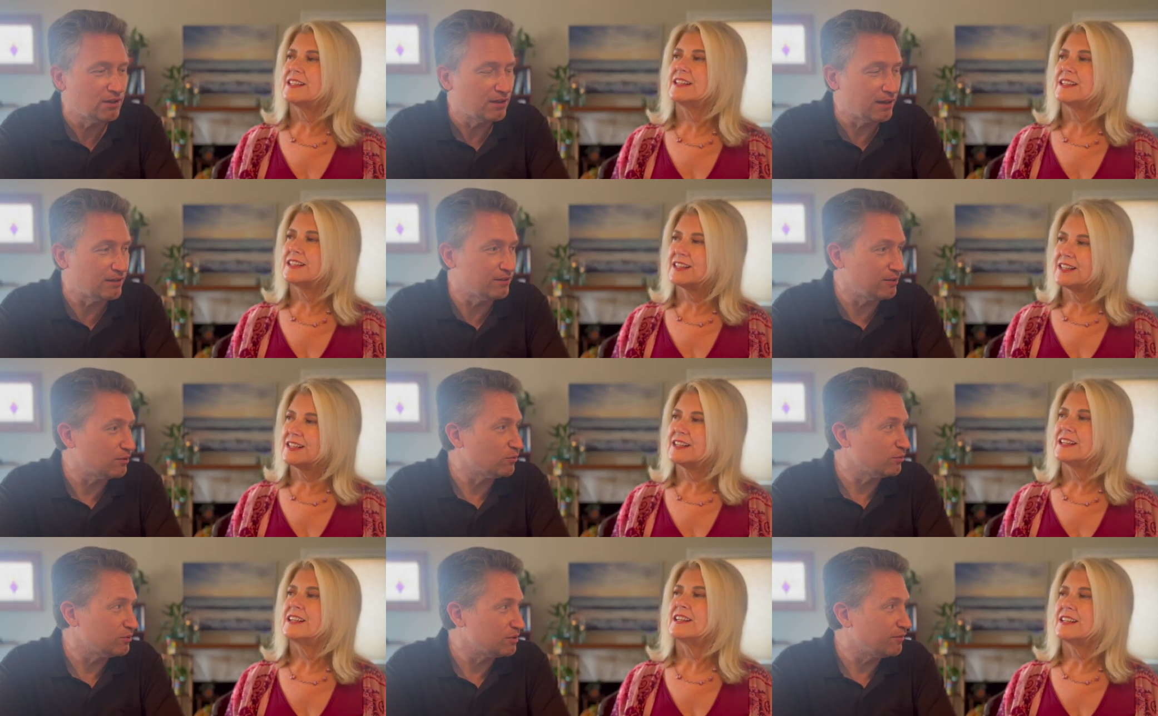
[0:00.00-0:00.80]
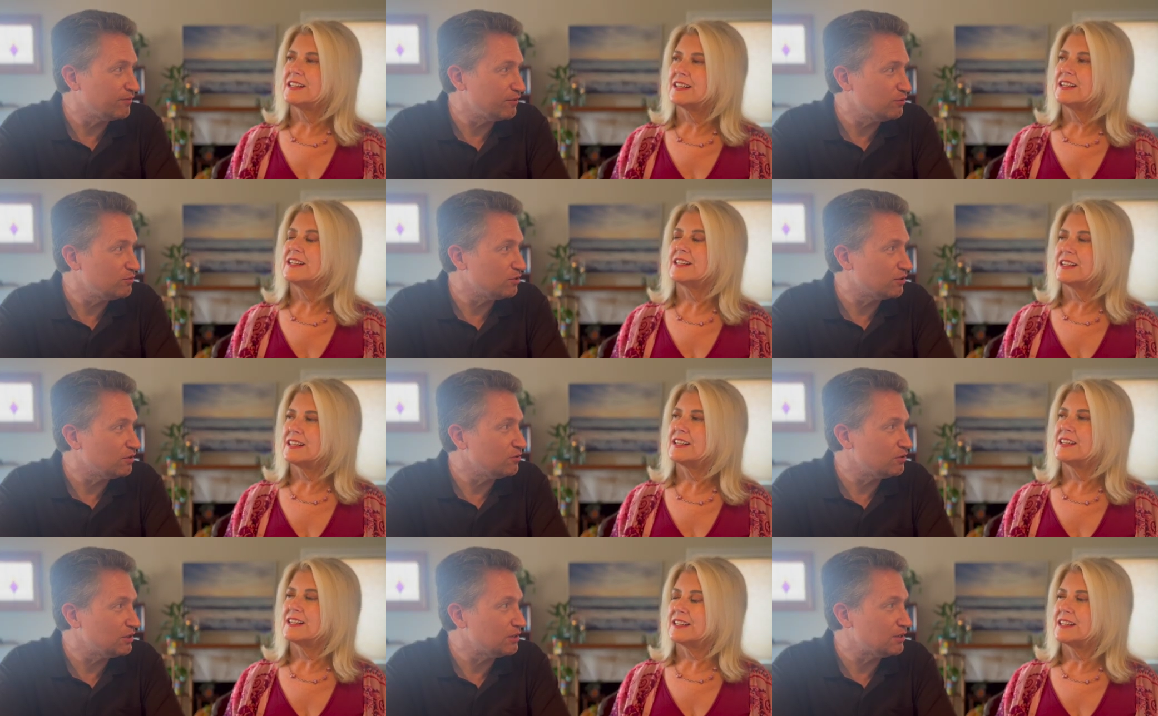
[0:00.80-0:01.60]
Speaker 1: and then there was a few
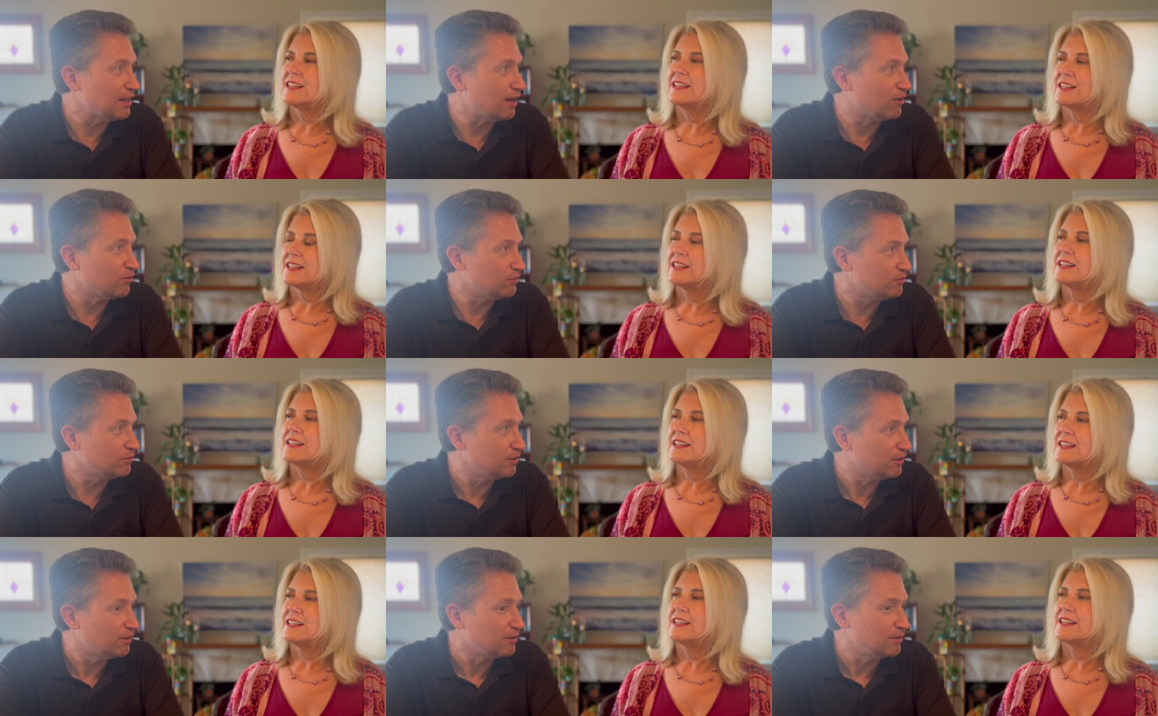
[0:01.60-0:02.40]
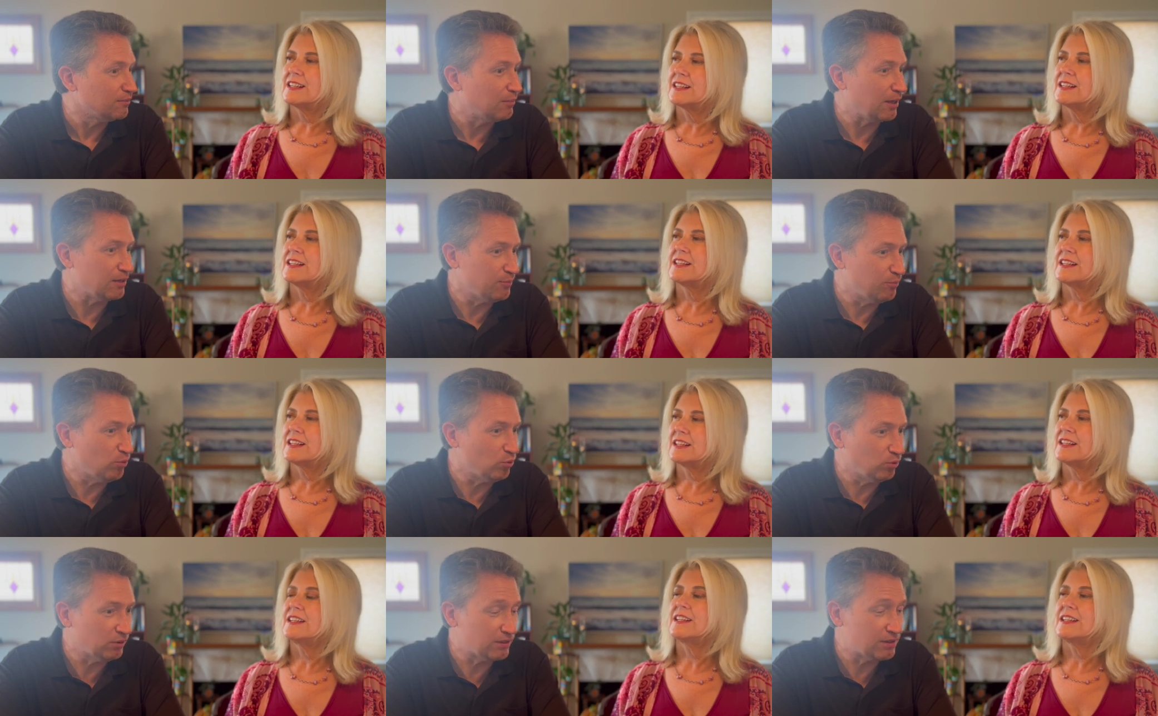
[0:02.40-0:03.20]
jacuzzis down by the
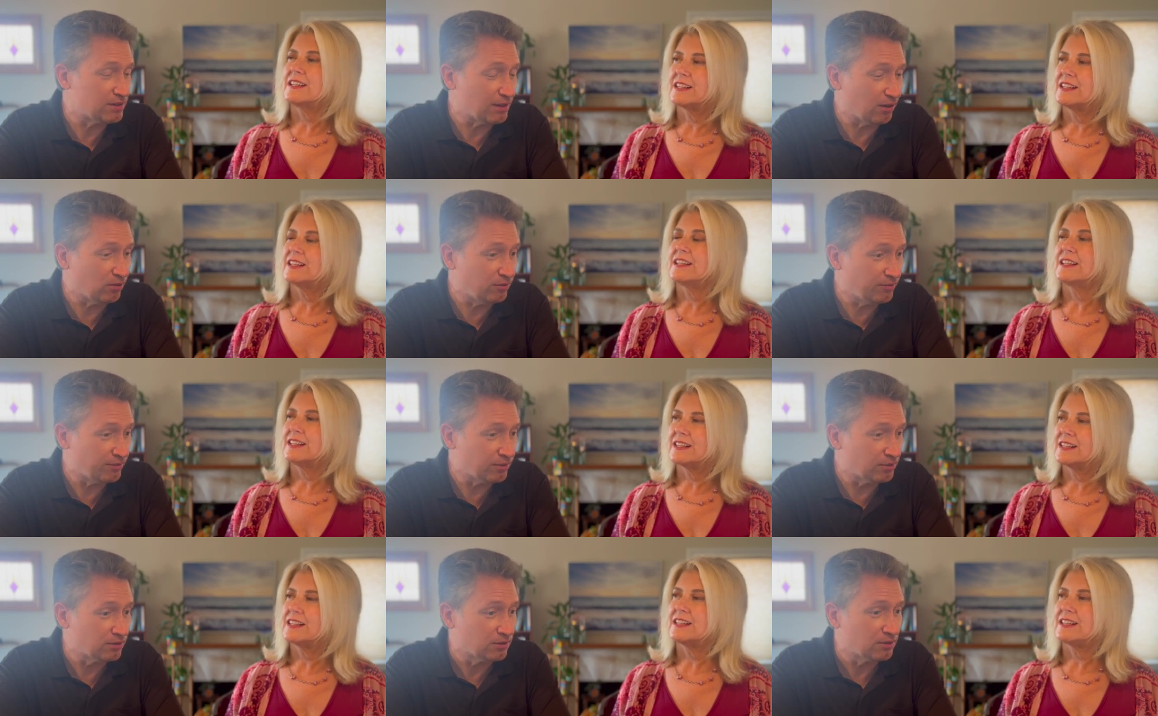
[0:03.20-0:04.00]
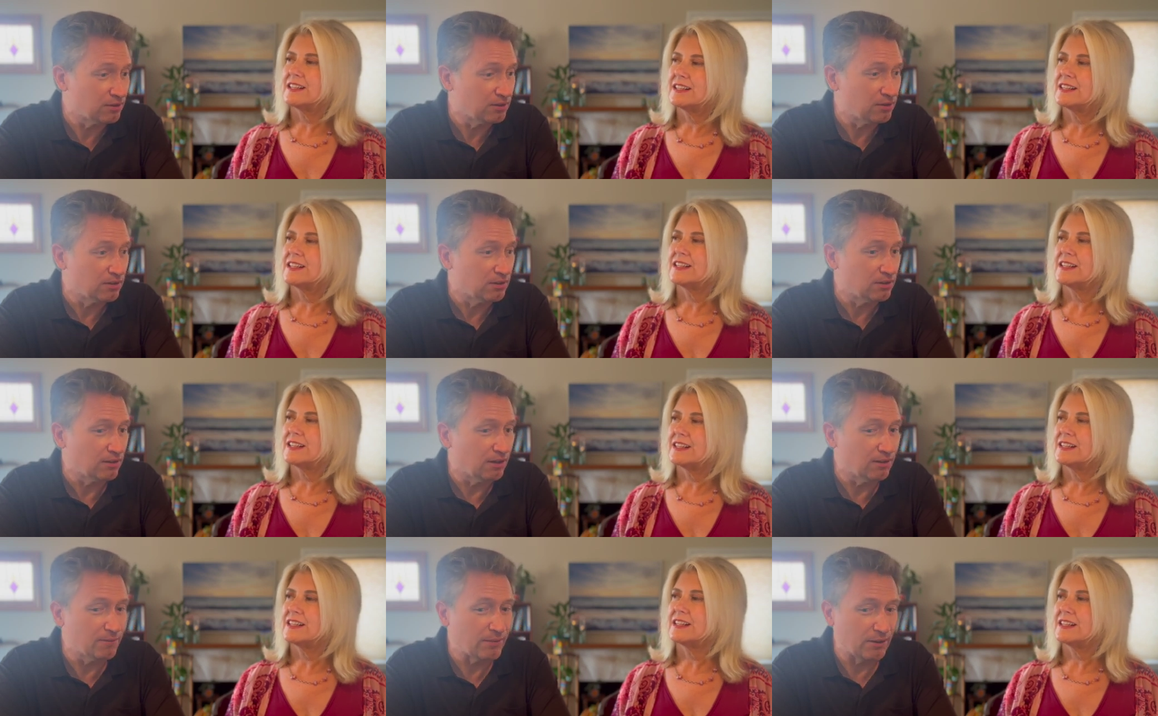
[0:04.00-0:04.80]
pool itself
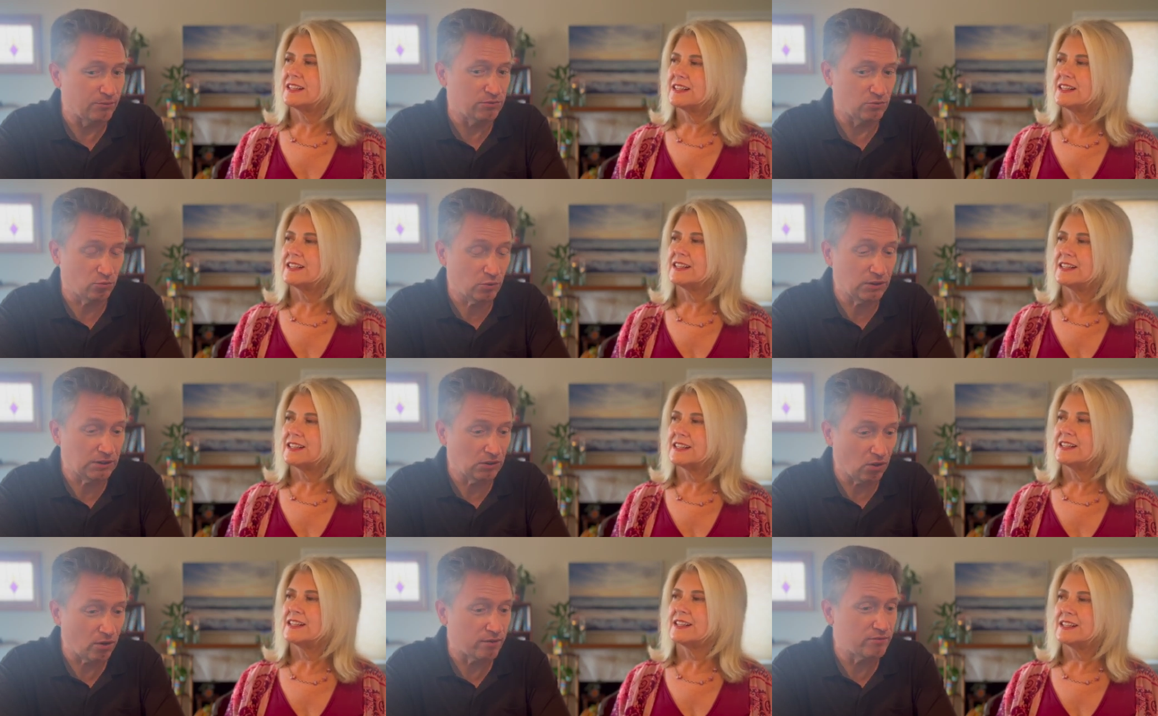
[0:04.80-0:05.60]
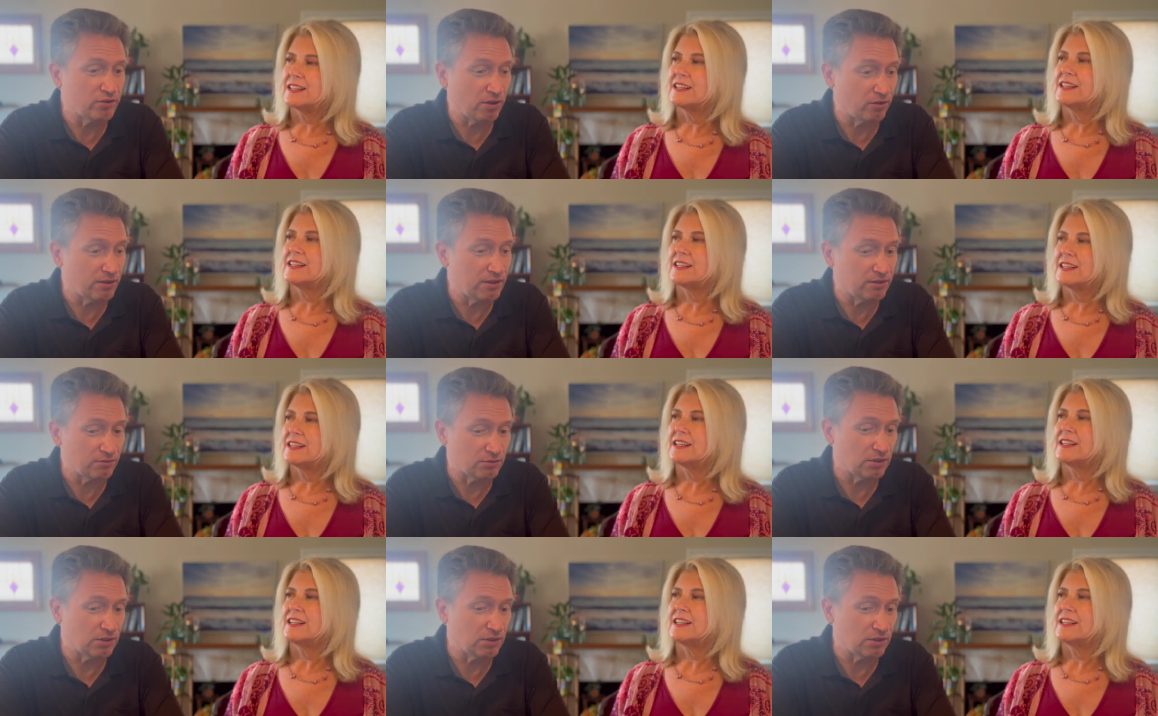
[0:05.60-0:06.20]
um, that was a really large area and there was a